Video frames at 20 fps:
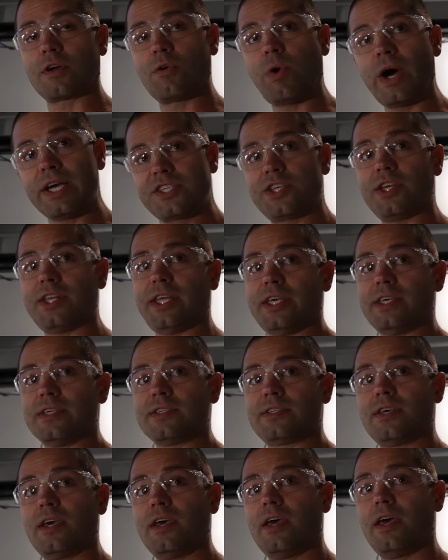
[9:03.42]
the question
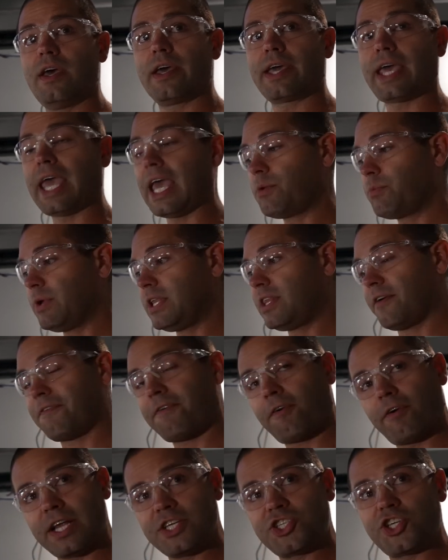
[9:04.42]
is, can we
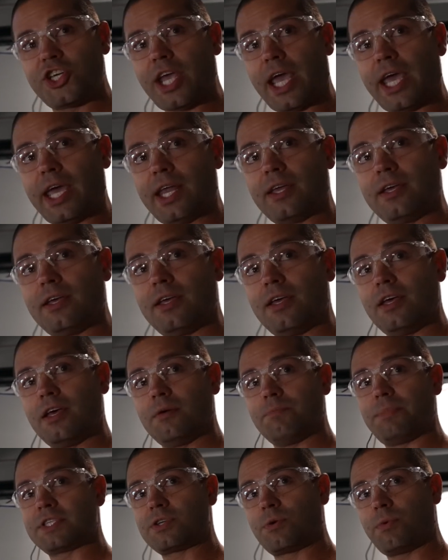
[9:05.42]
differentiate
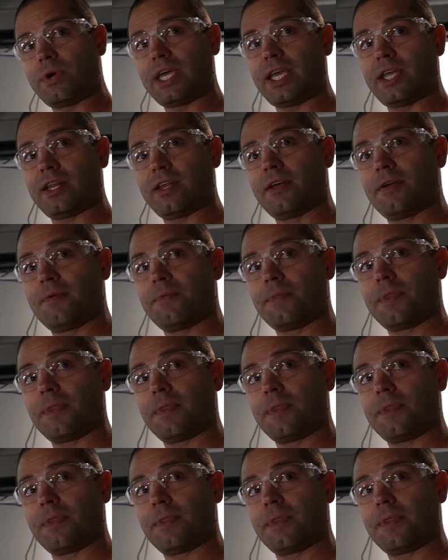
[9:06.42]
between